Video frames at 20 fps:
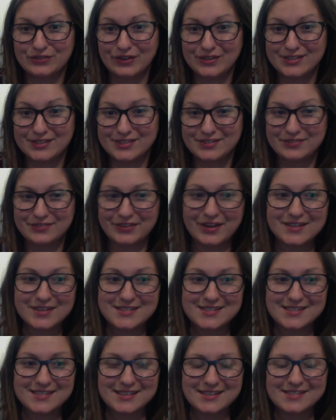
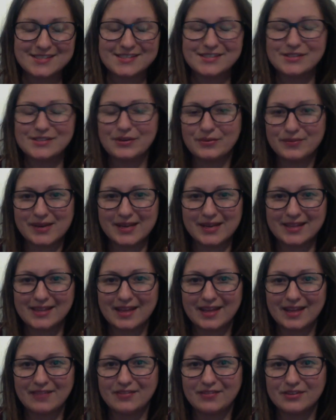on so many
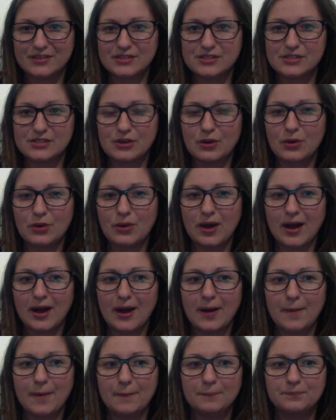levels.
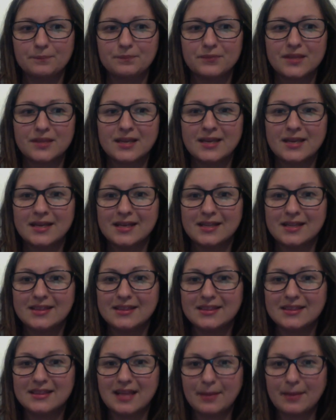So
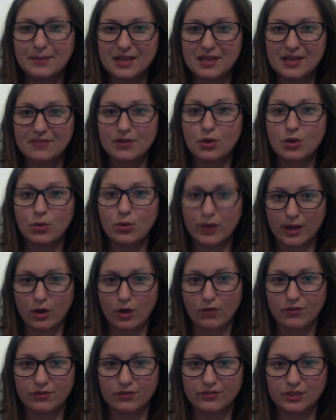let me give a quick
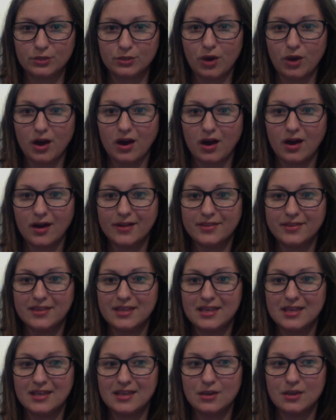overview on
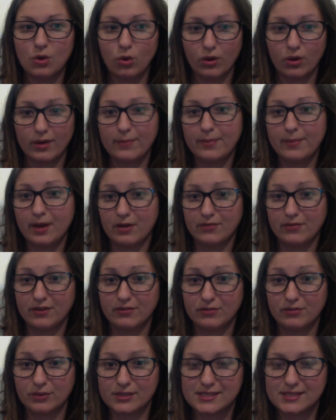the core and pelvic
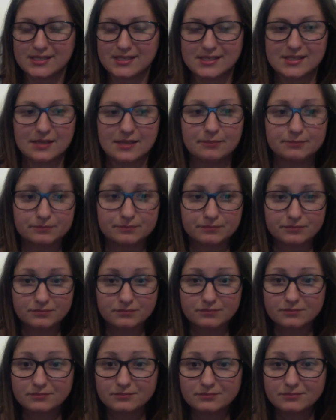floor system.
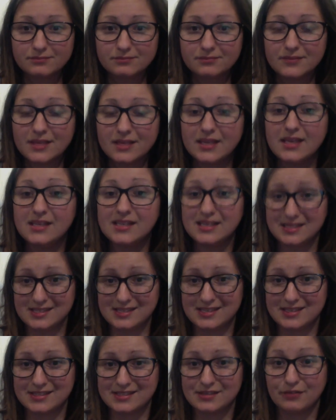It
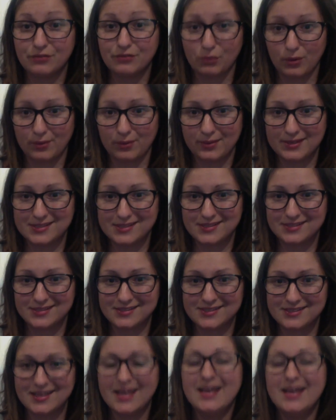consists of 4
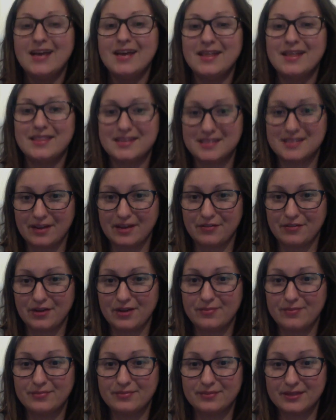muscles: the
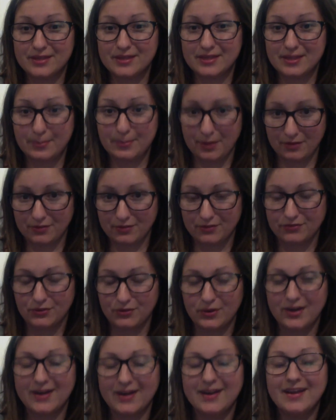diaphragm, the pelvic
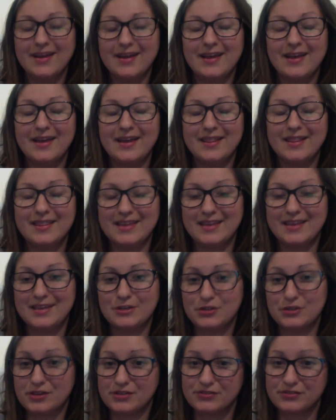floor, the
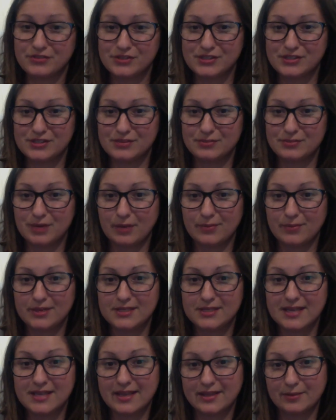transversus
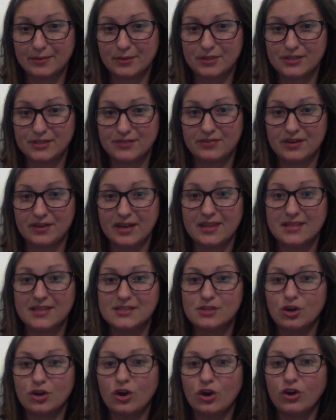abdominis, and the multifidi.
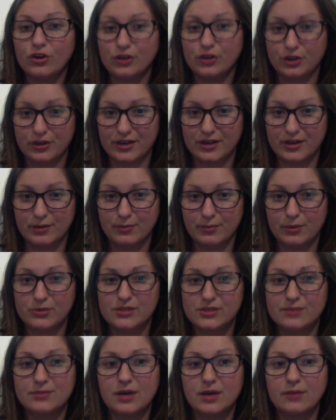These are all your
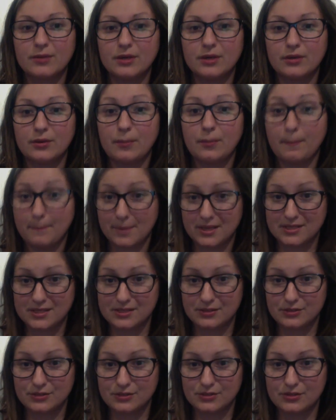innermost abdominal
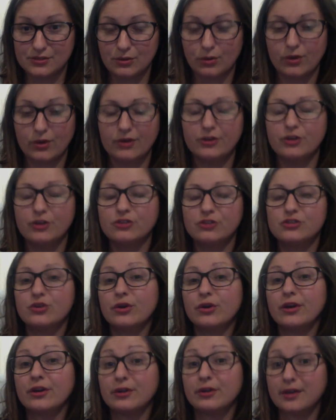muscles, or
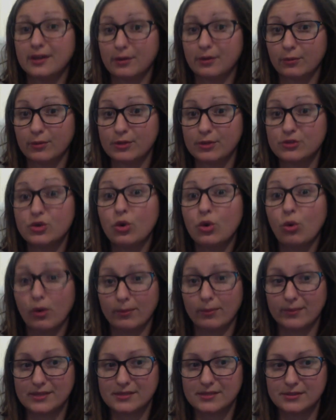your innermost core
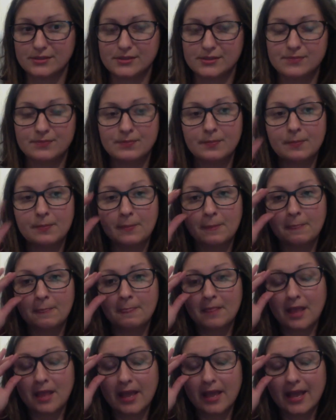muscles.
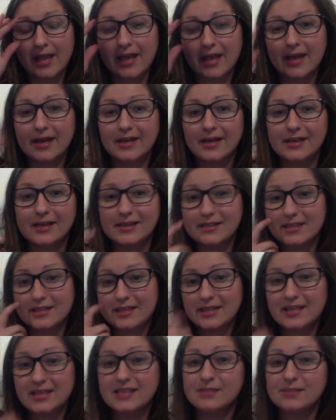And
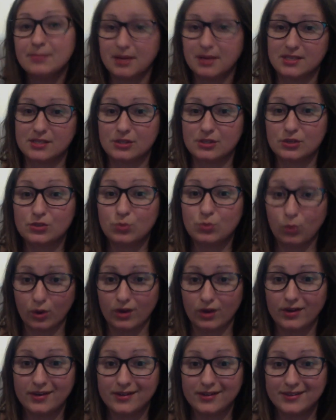these muscles
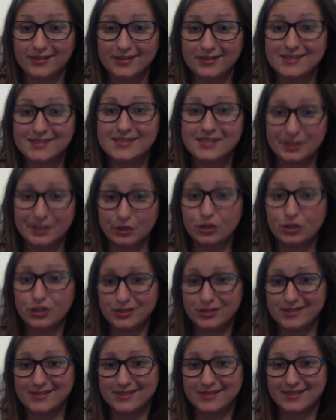work
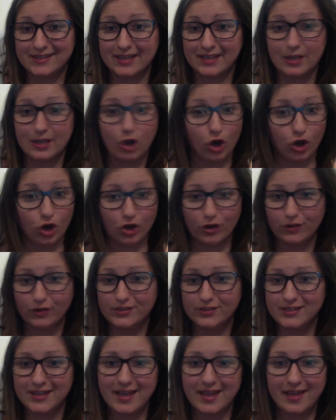synergistically all
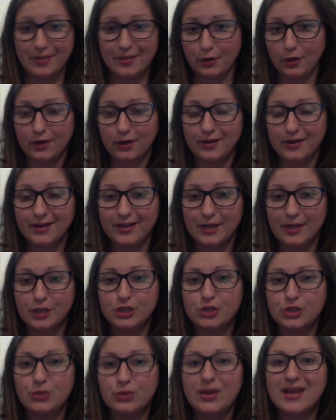together
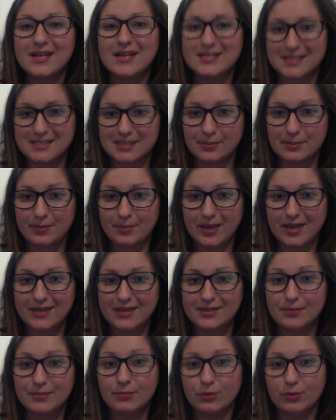to
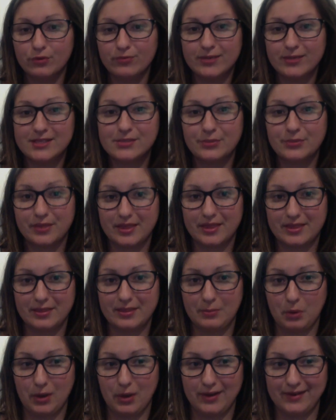anticipate movements within the
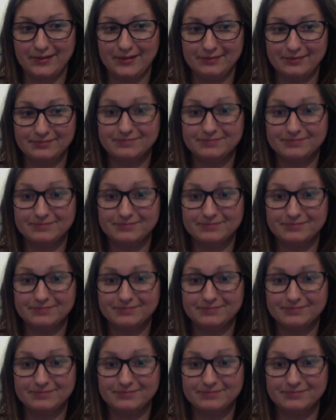body.